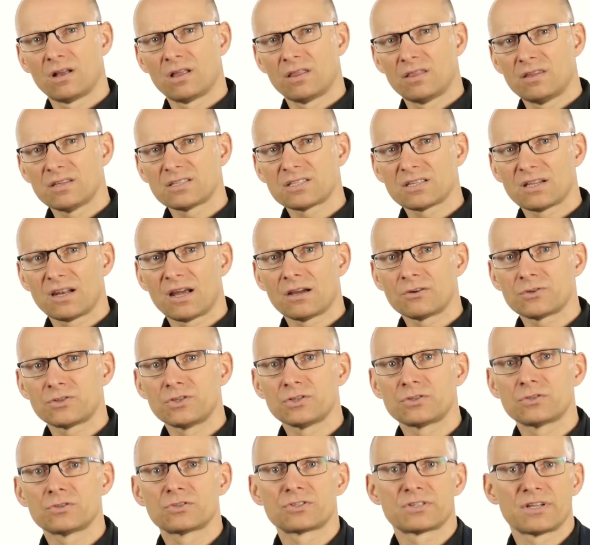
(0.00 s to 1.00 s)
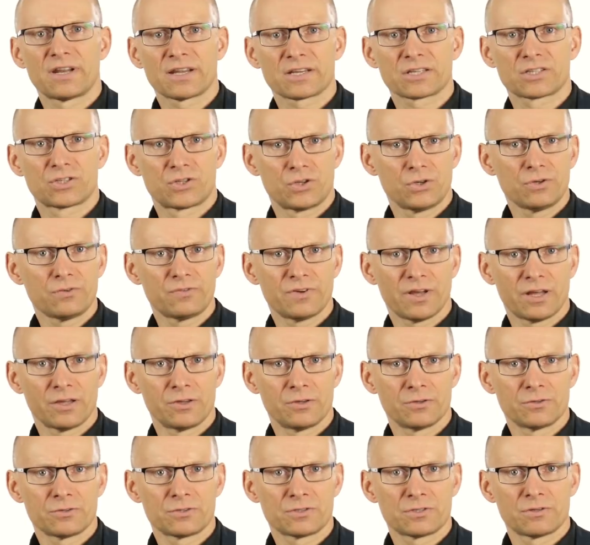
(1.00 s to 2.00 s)
This allows you to select two
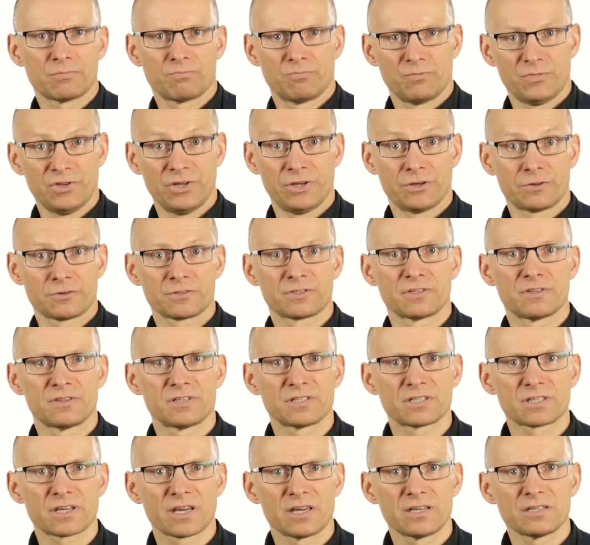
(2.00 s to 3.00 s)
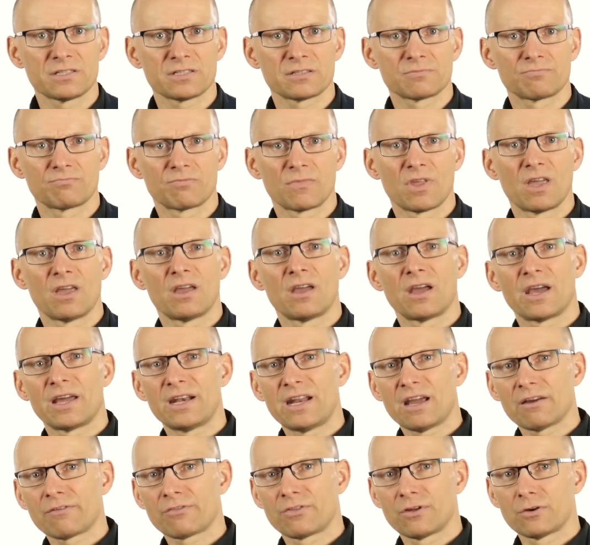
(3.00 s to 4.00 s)
values, years in this case, and
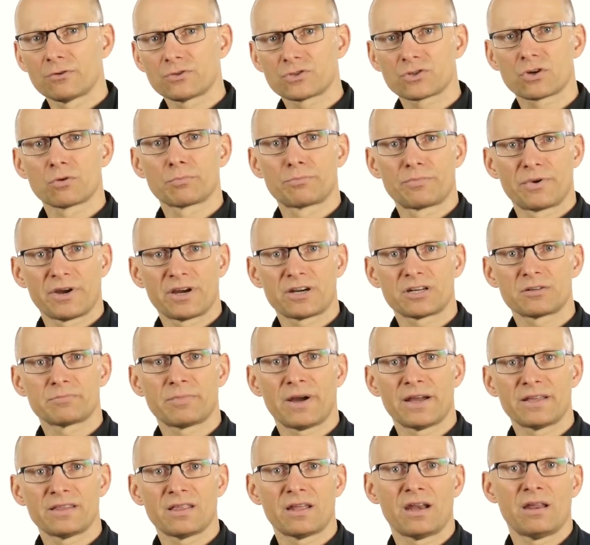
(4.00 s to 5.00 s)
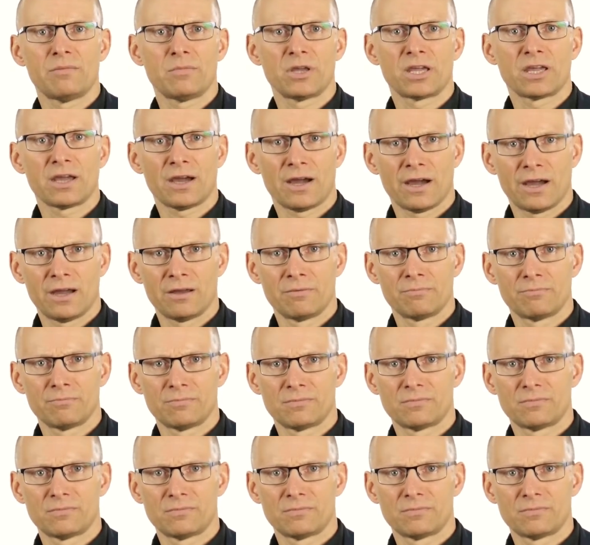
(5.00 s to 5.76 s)
have those compared by Dynamic AI.